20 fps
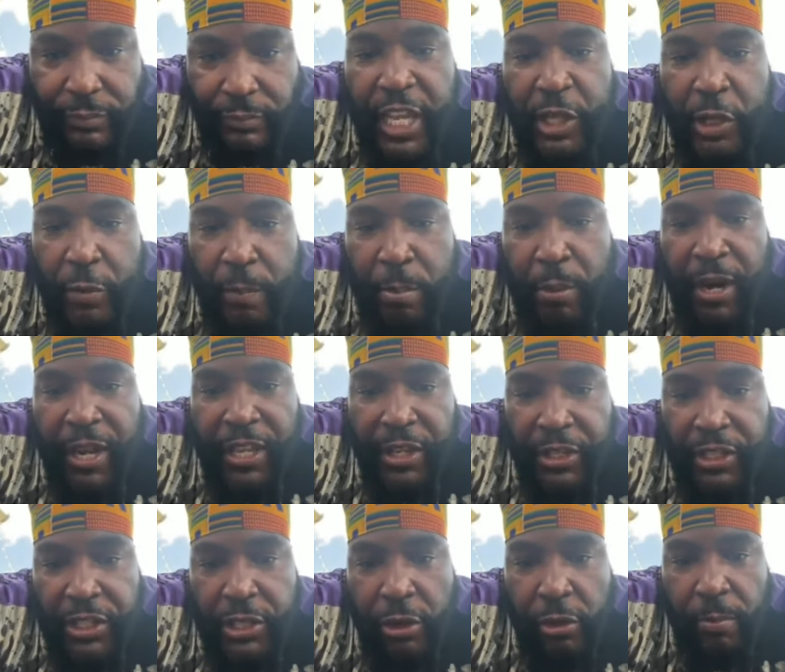Can you
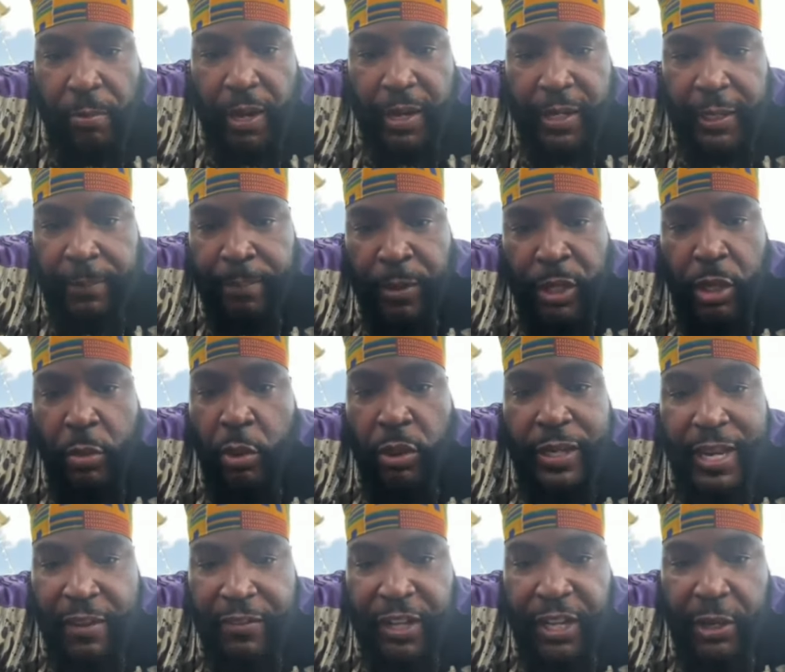bring your snow bunny? You
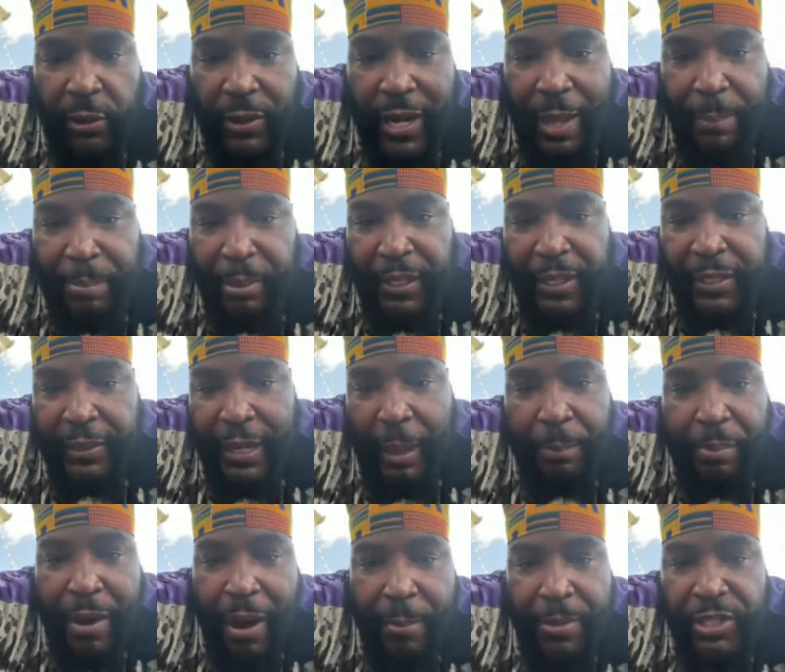will never get on that plane.
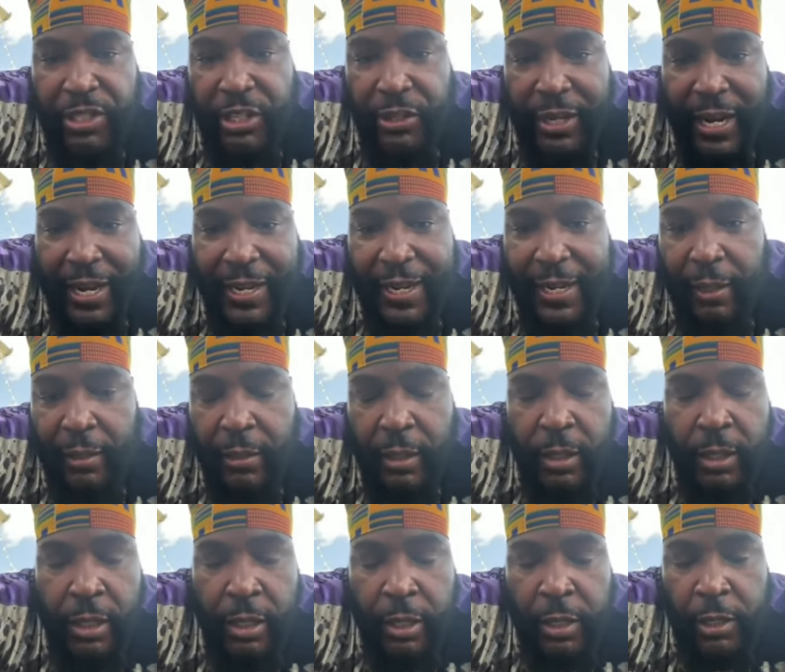I'm promising you that now.
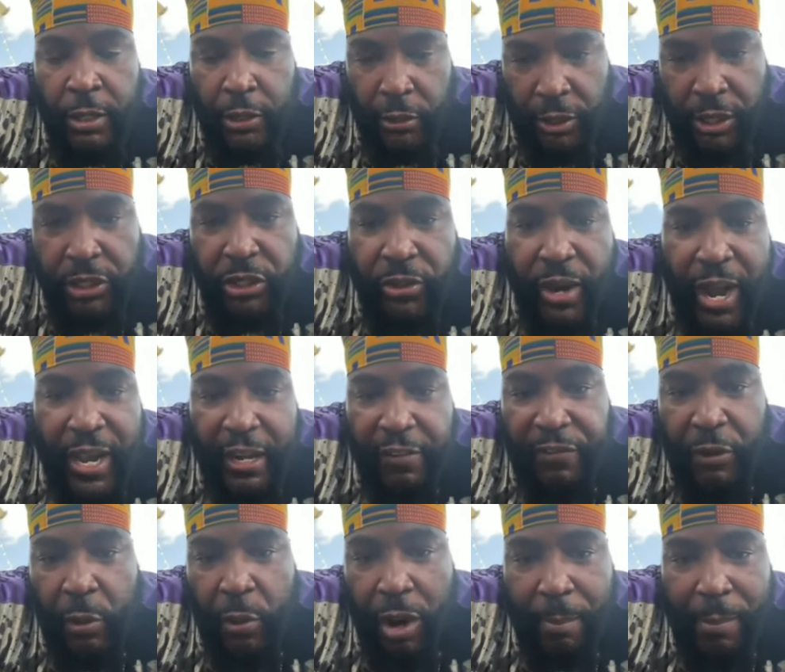You could try
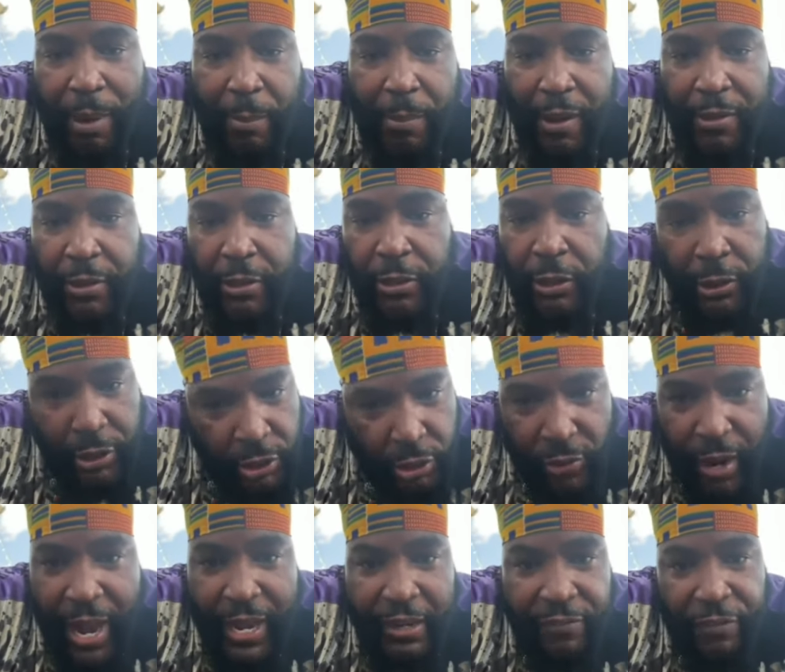it if you want, my brother. You
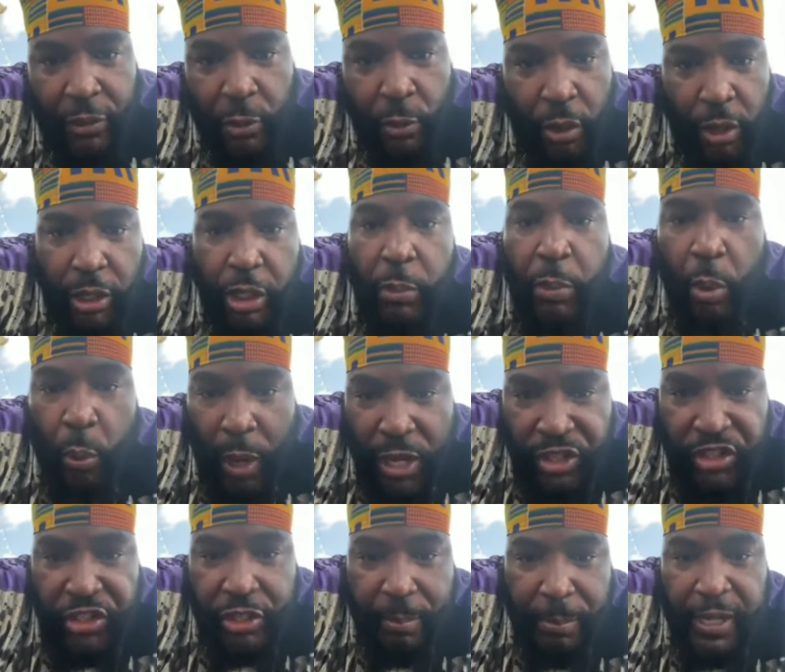could try it if you want. You will
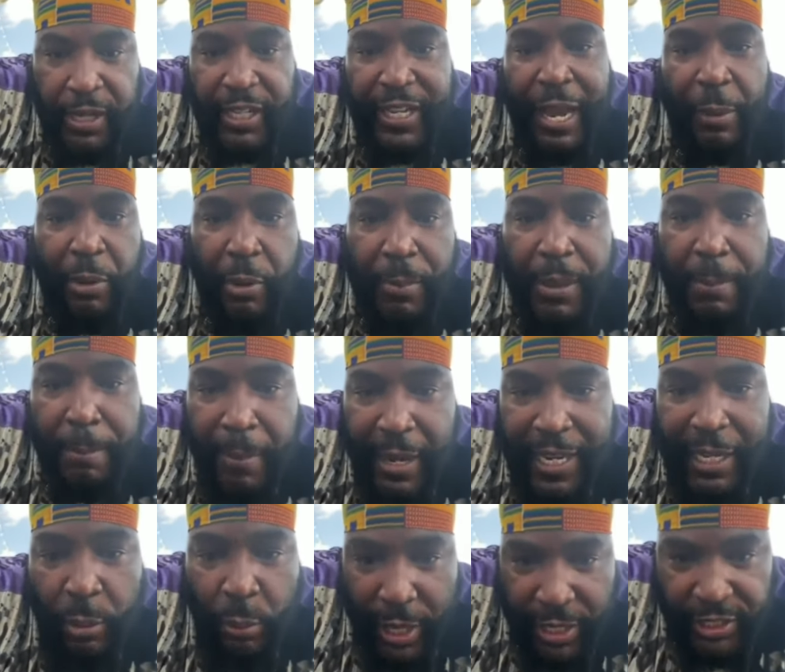waste your money. That will be
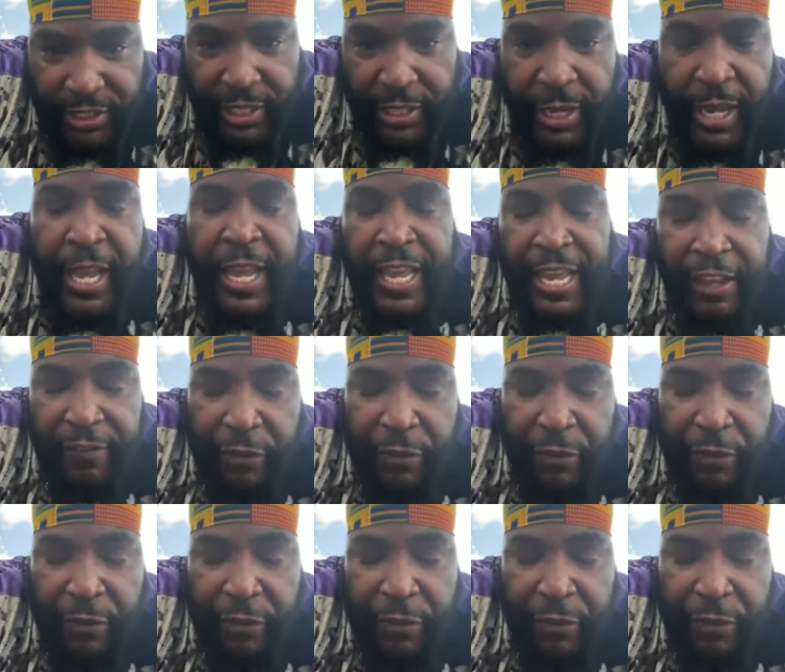money wasted.